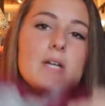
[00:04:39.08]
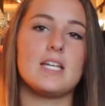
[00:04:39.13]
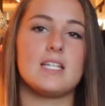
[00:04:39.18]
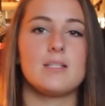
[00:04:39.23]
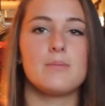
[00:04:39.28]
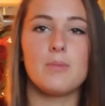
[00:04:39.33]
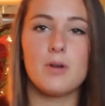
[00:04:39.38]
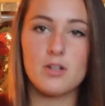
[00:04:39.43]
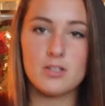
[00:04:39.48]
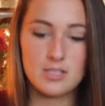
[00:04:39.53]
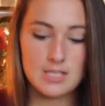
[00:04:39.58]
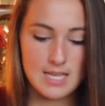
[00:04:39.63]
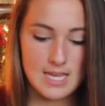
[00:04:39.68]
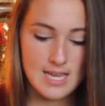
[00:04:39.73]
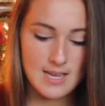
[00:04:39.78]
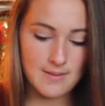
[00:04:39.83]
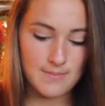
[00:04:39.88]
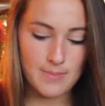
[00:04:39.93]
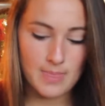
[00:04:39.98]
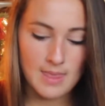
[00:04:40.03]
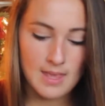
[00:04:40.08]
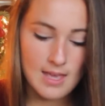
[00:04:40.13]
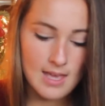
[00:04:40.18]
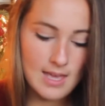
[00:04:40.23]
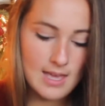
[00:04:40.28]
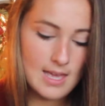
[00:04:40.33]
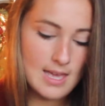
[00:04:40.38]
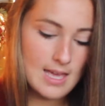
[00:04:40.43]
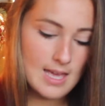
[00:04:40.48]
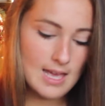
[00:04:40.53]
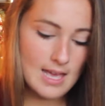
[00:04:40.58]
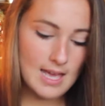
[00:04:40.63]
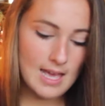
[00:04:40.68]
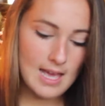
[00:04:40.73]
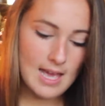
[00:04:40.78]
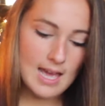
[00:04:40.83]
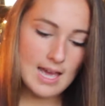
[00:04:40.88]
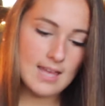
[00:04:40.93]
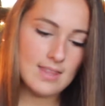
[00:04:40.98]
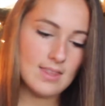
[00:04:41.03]
baseball tee.
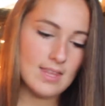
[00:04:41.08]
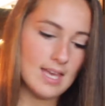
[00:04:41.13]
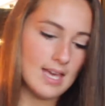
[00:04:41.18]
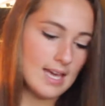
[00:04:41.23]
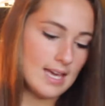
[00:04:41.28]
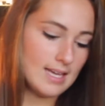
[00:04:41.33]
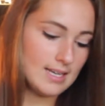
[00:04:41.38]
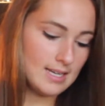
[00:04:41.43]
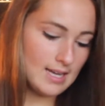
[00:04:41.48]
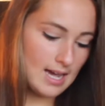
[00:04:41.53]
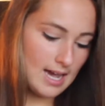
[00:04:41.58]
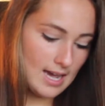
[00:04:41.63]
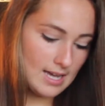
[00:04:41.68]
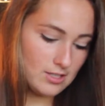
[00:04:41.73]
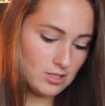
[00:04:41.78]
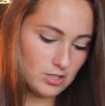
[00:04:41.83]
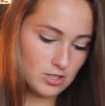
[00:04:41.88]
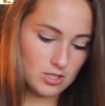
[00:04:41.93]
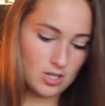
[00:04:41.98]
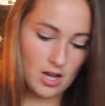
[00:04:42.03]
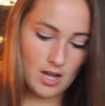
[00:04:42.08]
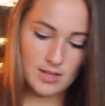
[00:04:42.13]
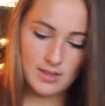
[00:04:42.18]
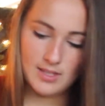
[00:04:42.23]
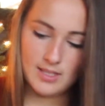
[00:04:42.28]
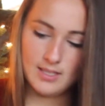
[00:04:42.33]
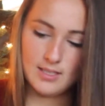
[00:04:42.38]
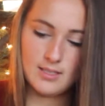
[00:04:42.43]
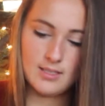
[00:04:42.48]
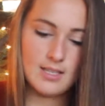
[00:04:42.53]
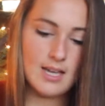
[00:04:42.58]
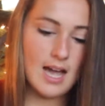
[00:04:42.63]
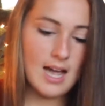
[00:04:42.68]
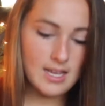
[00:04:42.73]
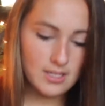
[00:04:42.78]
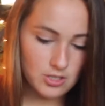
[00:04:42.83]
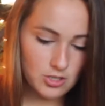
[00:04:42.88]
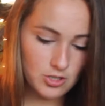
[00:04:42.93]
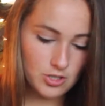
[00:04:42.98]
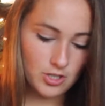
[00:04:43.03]
And then I just got this
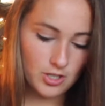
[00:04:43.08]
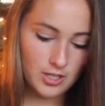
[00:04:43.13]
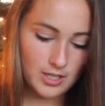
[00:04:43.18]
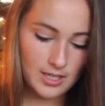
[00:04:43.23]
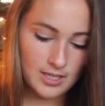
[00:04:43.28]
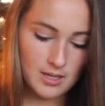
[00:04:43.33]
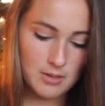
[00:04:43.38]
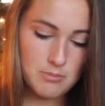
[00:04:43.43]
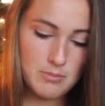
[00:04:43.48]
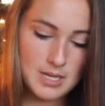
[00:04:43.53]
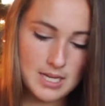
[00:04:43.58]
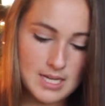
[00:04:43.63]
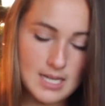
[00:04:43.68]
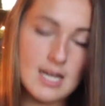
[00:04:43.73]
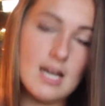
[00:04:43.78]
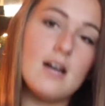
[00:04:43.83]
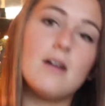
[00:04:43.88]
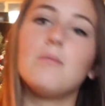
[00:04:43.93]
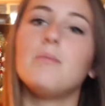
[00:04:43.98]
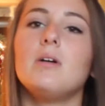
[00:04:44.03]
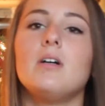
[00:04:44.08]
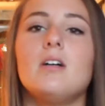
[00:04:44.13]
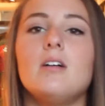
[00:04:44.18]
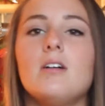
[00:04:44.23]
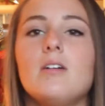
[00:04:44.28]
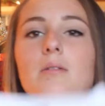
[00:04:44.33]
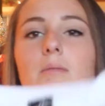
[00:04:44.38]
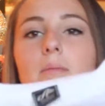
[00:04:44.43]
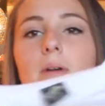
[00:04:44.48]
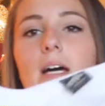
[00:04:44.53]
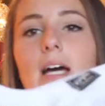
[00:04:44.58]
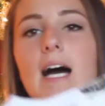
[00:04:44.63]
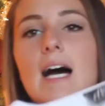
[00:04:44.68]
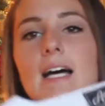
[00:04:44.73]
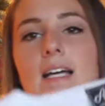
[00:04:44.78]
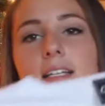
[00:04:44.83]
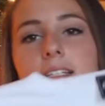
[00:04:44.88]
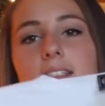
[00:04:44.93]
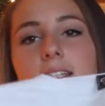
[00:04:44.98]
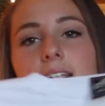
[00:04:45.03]
guy's shirt in a medium.
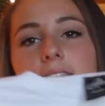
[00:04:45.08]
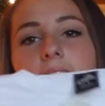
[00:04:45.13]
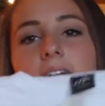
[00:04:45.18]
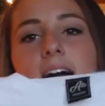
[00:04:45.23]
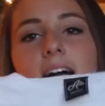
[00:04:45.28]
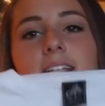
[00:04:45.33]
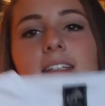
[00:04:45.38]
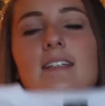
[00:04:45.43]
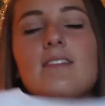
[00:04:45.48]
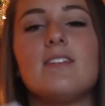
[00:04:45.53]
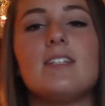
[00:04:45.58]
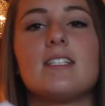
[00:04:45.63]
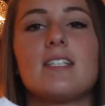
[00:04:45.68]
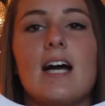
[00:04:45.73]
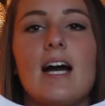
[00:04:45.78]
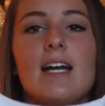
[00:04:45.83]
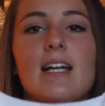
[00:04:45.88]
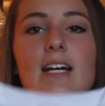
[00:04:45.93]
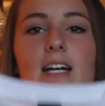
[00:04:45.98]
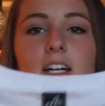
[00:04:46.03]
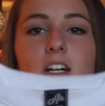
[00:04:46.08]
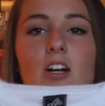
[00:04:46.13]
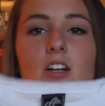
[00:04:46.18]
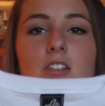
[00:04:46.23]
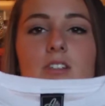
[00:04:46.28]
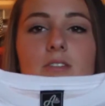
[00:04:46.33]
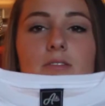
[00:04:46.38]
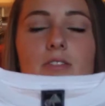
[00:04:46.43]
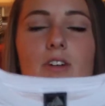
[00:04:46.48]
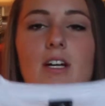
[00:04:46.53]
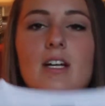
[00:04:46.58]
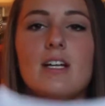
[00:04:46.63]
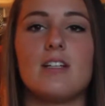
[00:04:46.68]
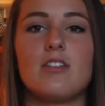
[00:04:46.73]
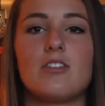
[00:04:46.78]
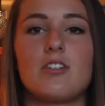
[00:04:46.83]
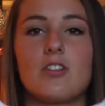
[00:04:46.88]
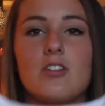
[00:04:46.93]
It says active and tie-dye across the front. It's